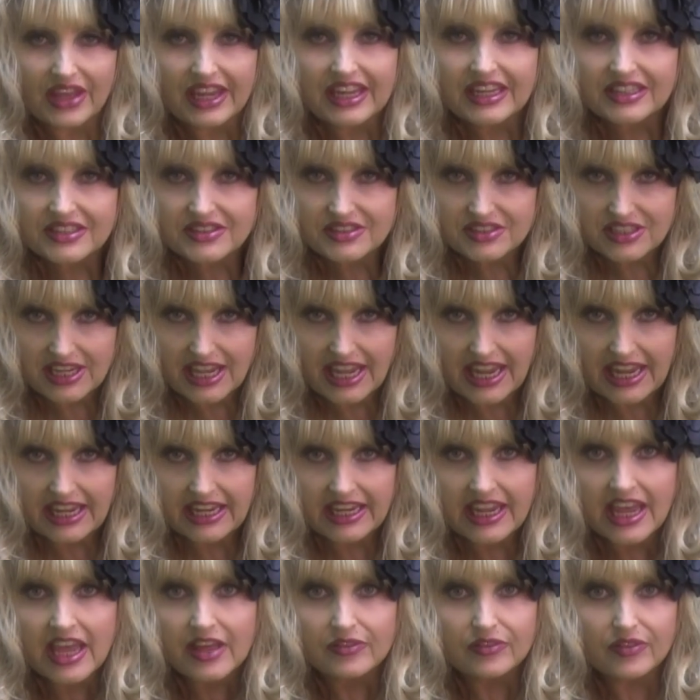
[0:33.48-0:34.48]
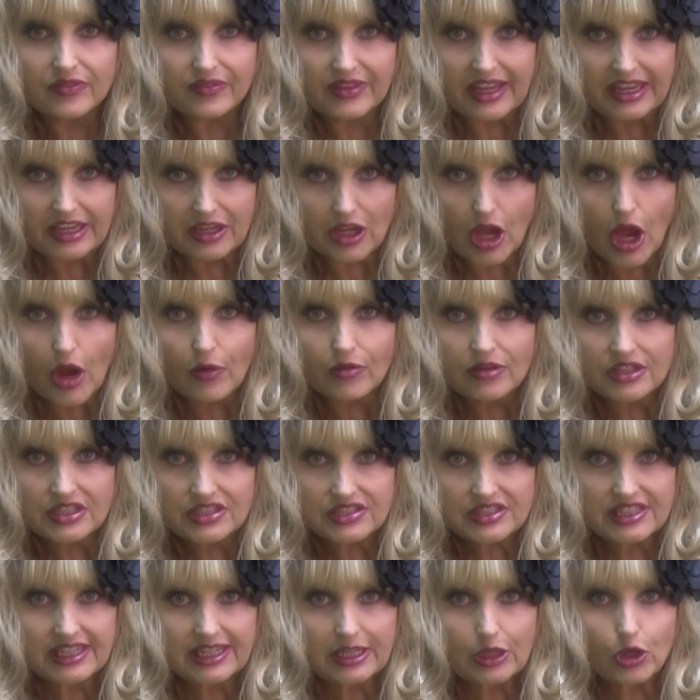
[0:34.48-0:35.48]
They say that their
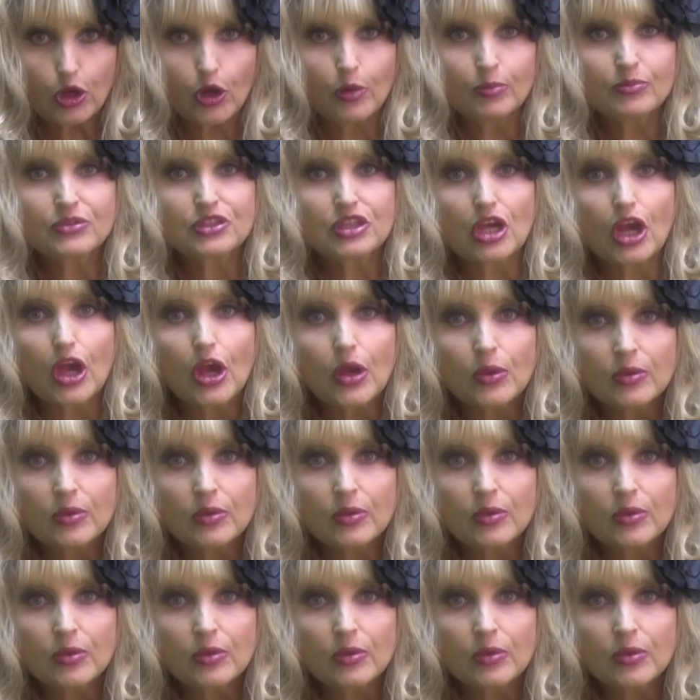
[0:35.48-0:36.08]
current sitcoms